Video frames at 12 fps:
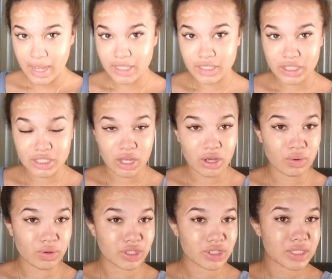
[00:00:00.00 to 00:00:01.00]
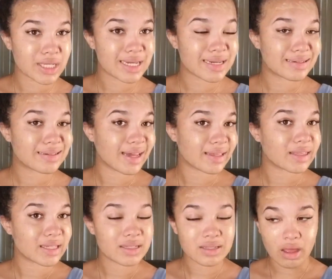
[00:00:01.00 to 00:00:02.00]
So we're just gonna dot
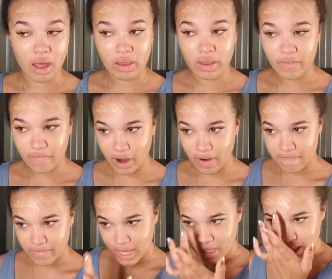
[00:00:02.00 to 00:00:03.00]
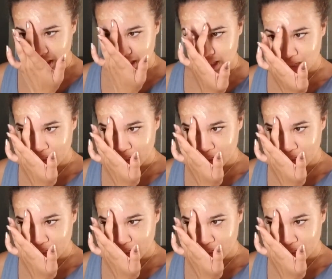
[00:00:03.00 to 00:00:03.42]
this all over our face.